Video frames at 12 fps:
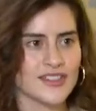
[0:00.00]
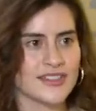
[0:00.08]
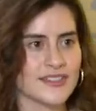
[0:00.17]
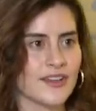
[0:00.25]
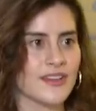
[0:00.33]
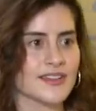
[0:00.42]
She
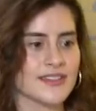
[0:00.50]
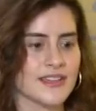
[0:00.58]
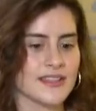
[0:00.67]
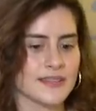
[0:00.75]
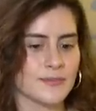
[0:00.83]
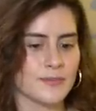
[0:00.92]
does all these
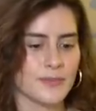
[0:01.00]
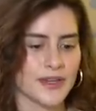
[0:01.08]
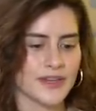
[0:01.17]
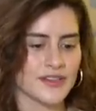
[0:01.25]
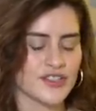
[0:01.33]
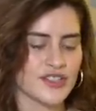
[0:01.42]
things
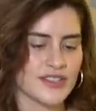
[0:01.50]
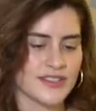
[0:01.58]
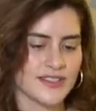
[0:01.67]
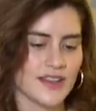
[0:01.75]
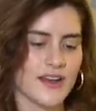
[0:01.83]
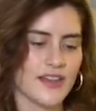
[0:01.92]
because she
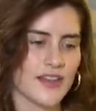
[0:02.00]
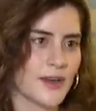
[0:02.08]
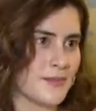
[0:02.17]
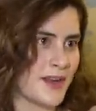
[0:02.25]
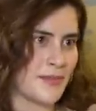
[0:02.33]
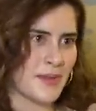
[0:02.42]
saw that
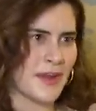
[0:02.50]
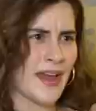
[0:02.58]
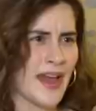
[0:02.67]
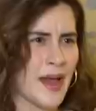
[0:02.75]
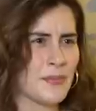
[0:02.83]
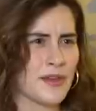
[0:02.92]
it made me
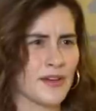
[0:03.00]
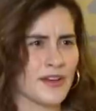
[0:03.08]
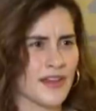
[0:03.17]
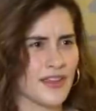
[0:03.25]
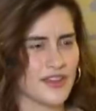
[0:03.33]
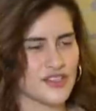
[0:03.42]
happier,
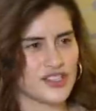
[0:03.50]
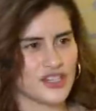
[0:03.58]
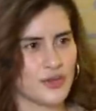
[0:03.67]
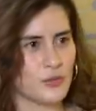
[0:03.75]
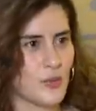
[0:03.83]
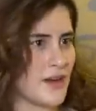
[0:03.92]
and I think
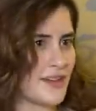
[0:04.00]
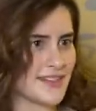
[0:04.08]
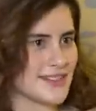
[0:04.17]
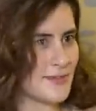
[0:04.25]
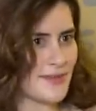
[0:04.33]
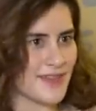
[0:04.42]
she
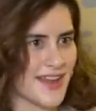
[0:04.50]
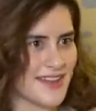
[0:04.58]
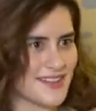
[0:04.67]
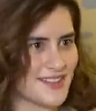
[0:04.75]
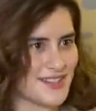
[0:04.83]
wanted some of that